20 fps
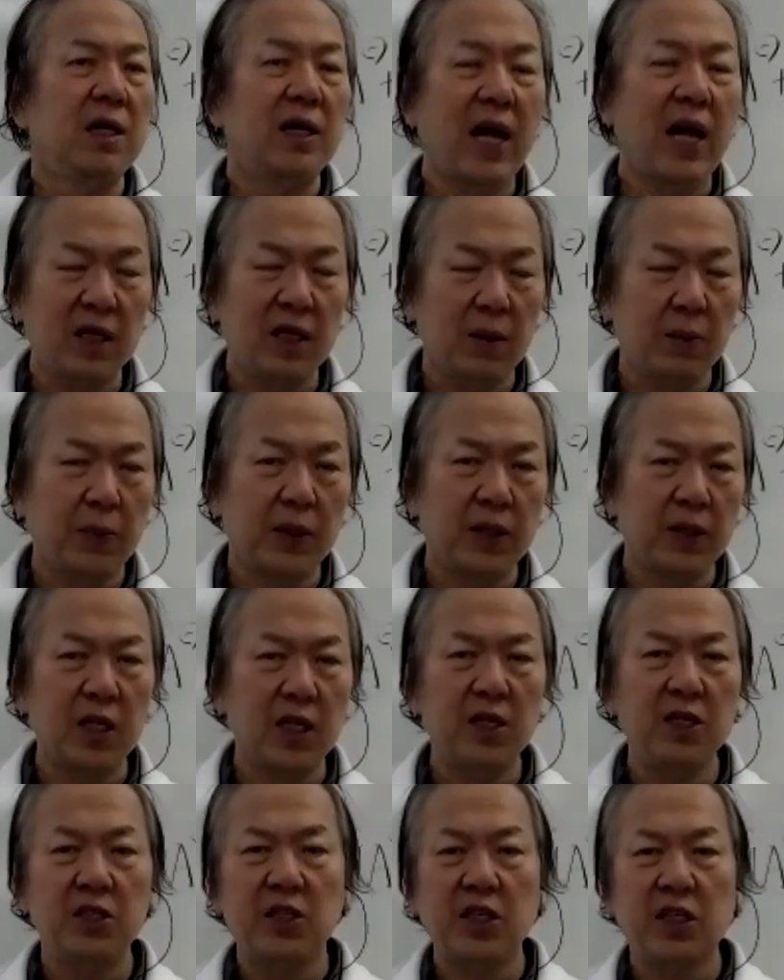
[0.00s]
90%,
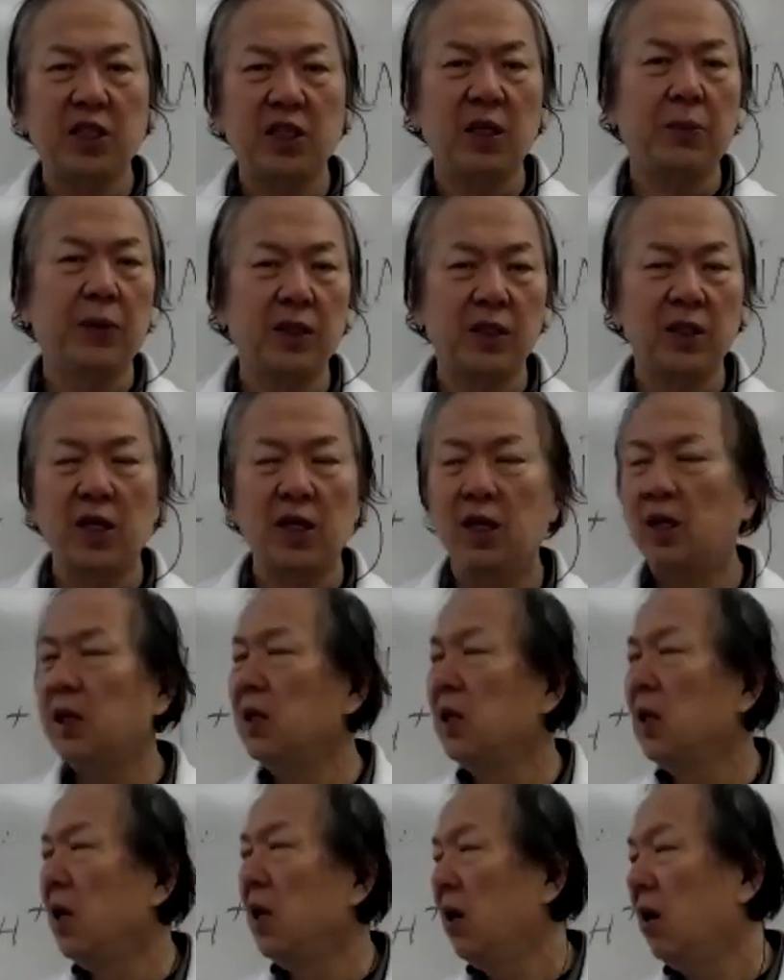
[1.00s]

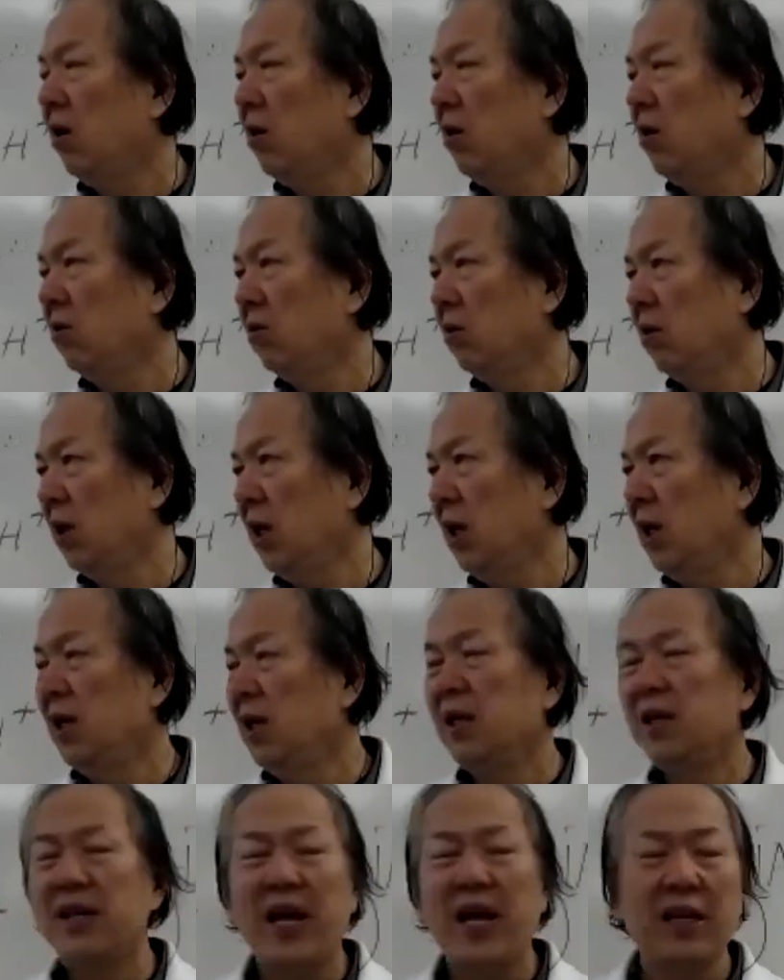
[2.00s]
60%, or
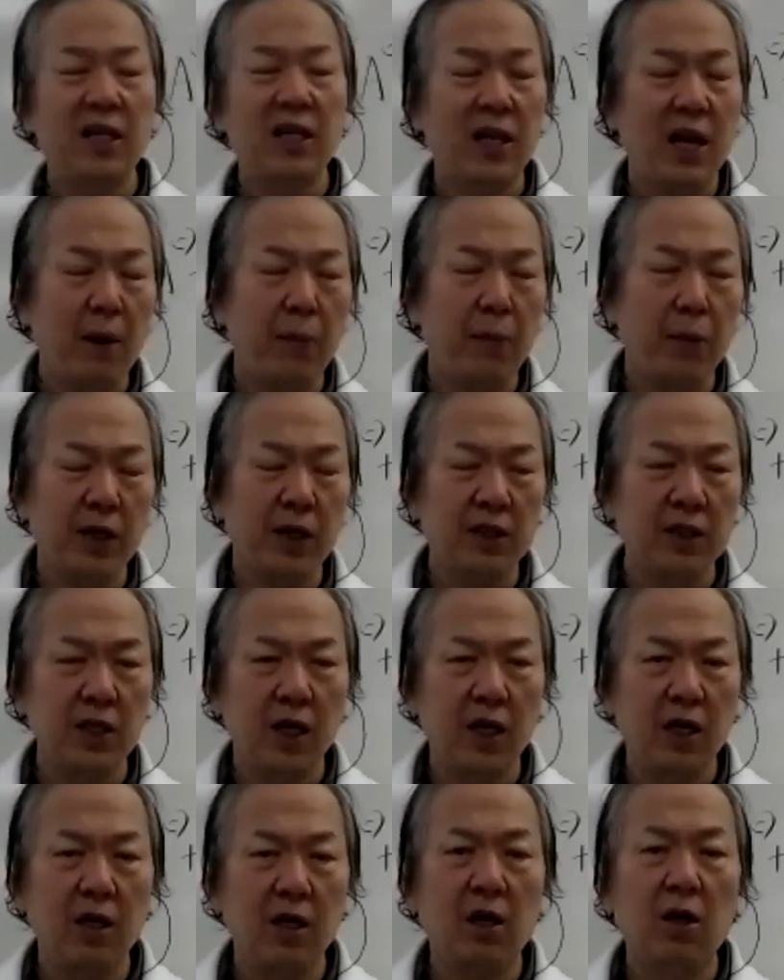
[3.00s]

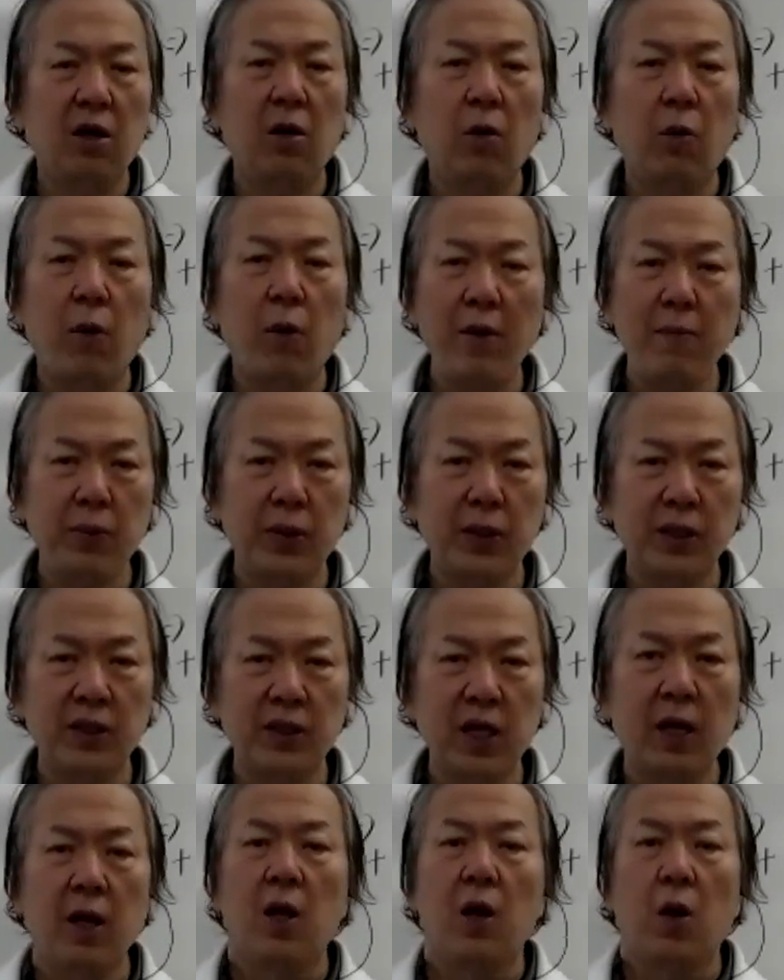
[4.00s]
99%, or
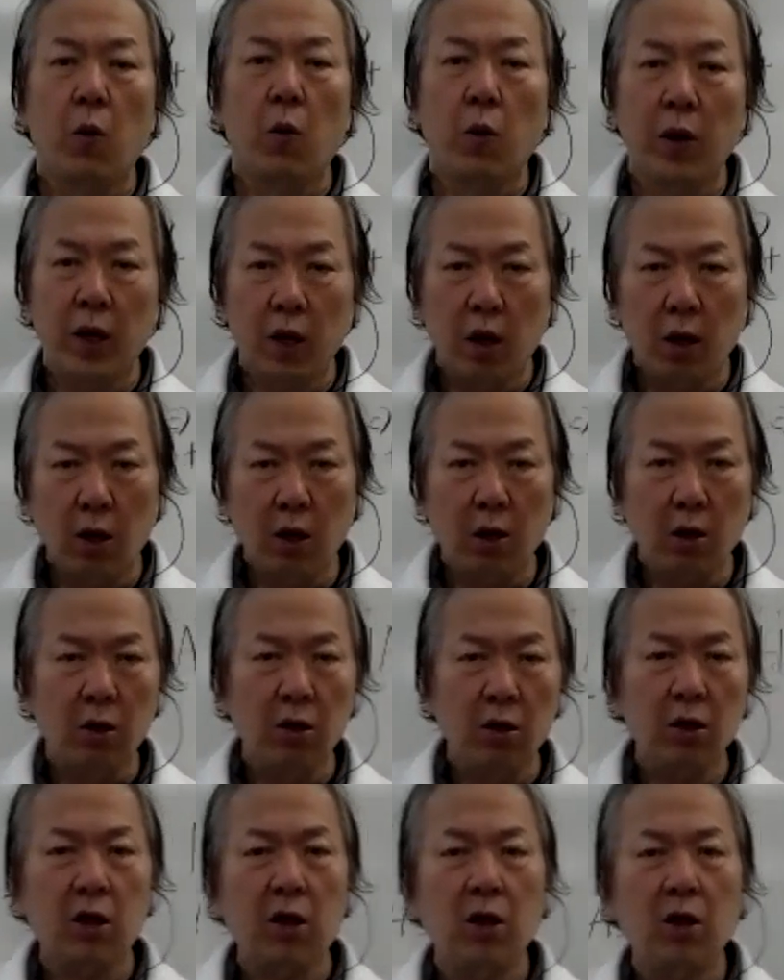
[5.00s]
1%, we
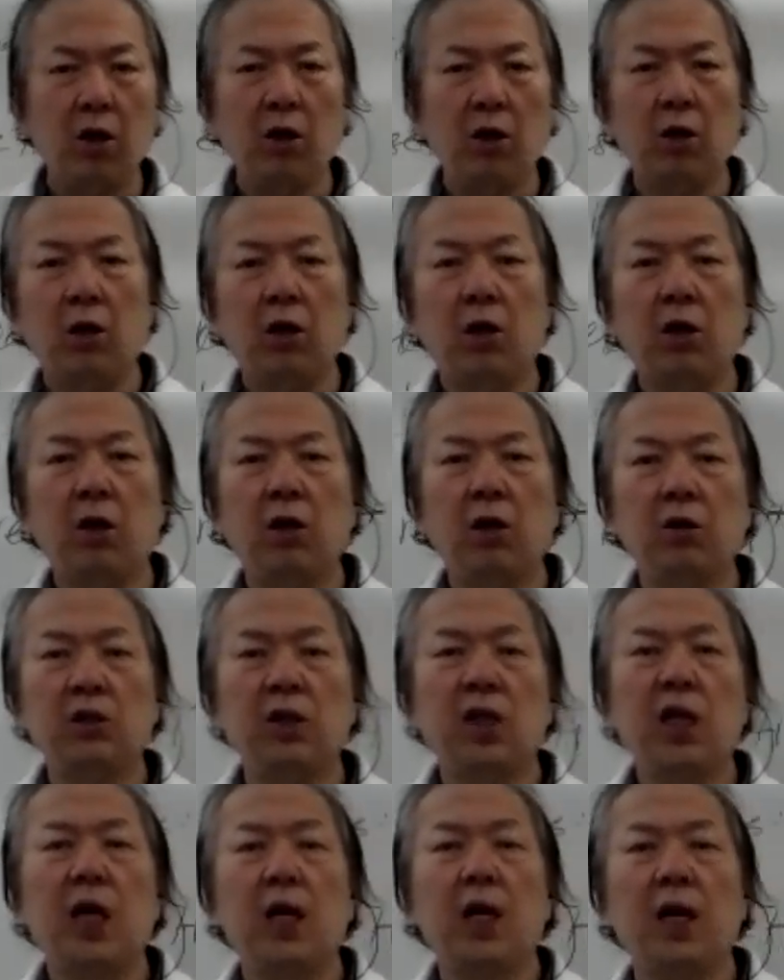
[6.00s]
all call
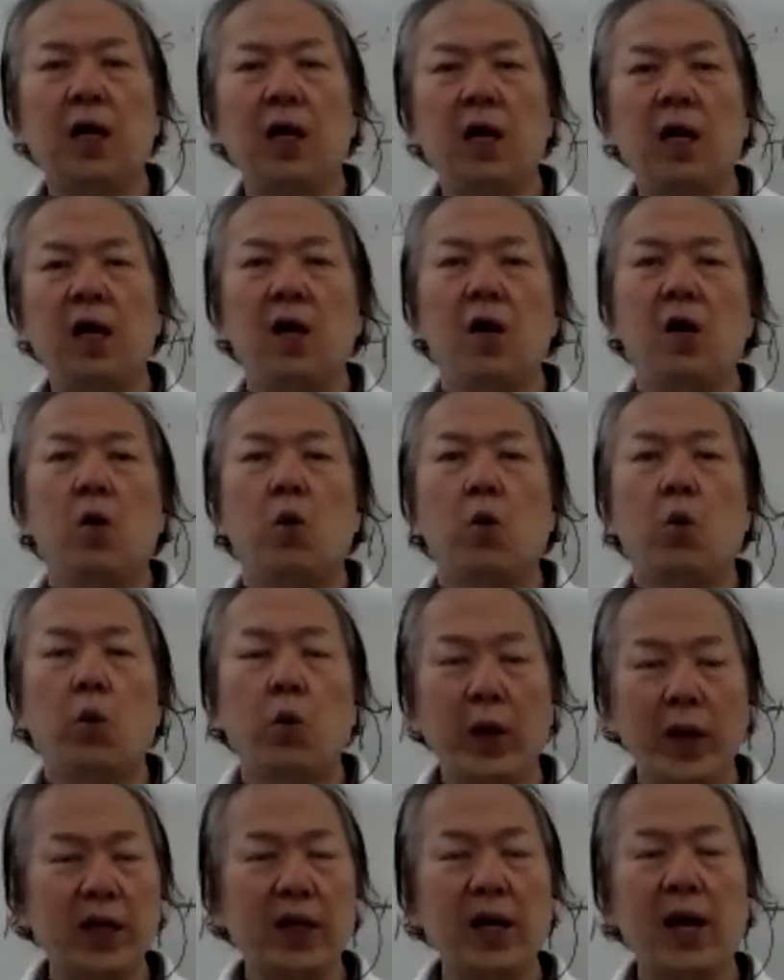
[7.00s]
the
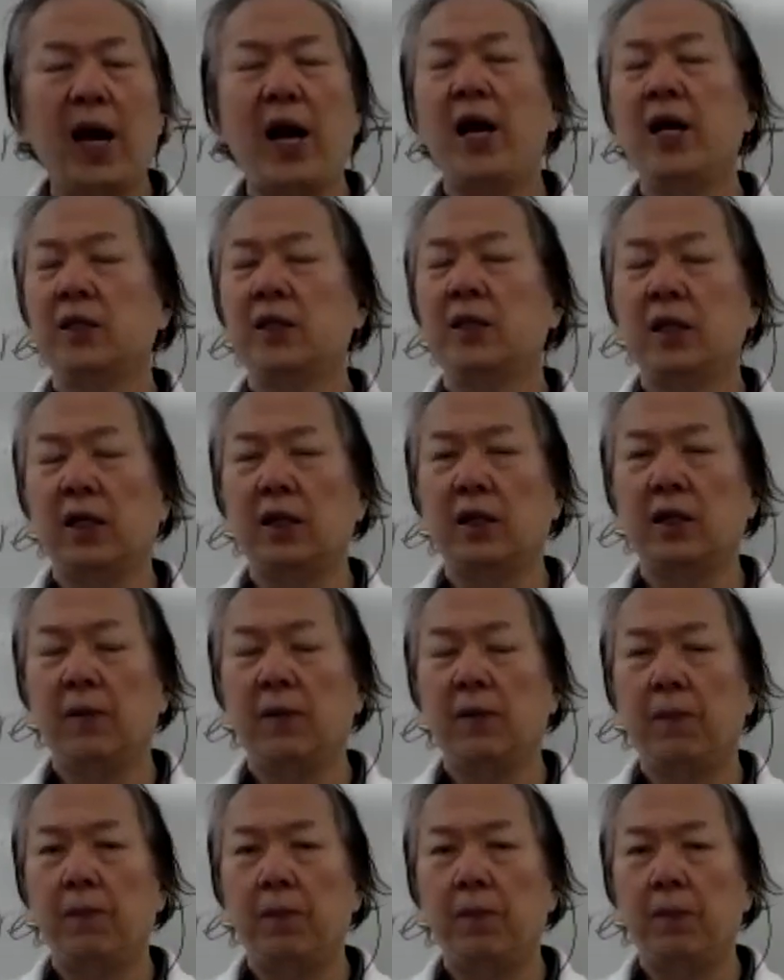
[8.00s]
weak acid.
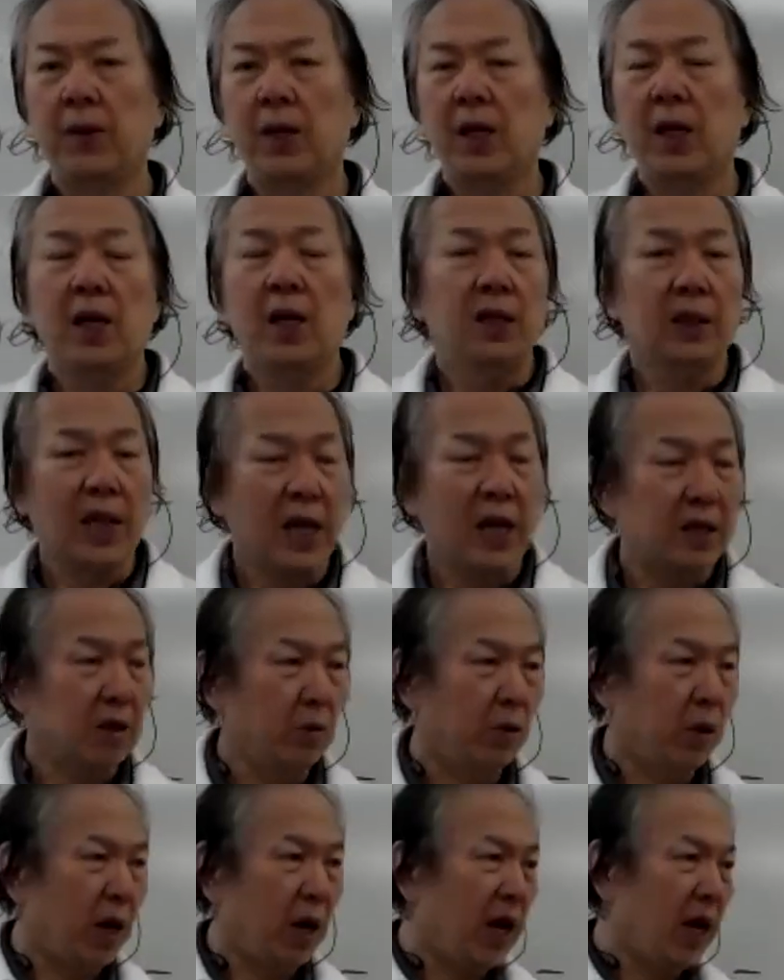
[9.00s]
Then
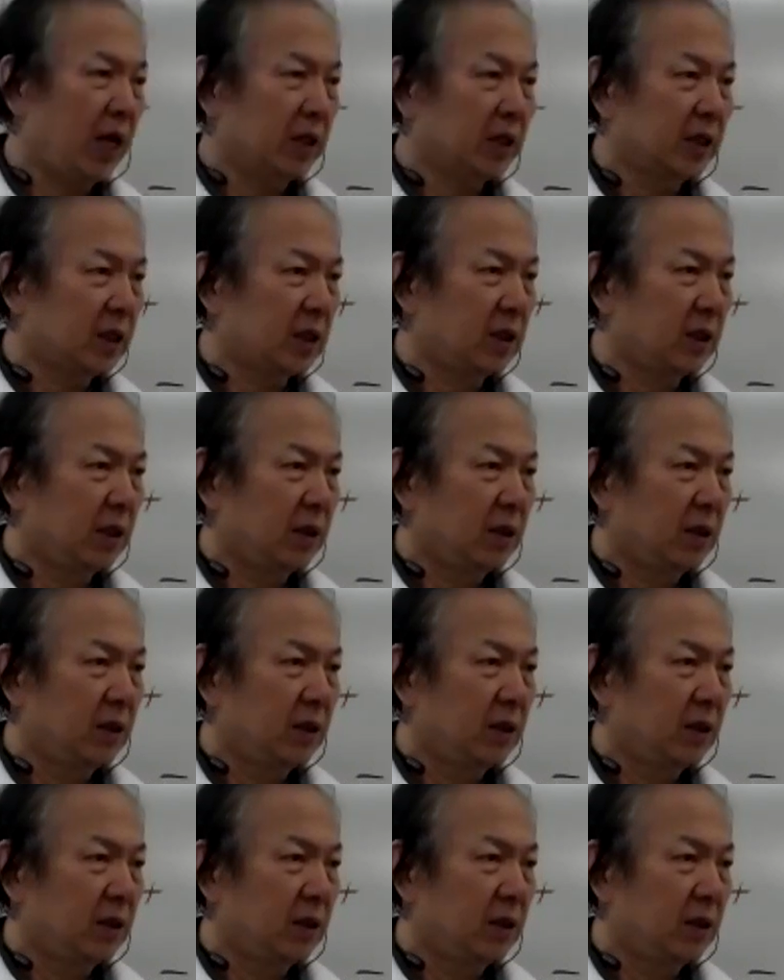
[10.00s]
you will ask,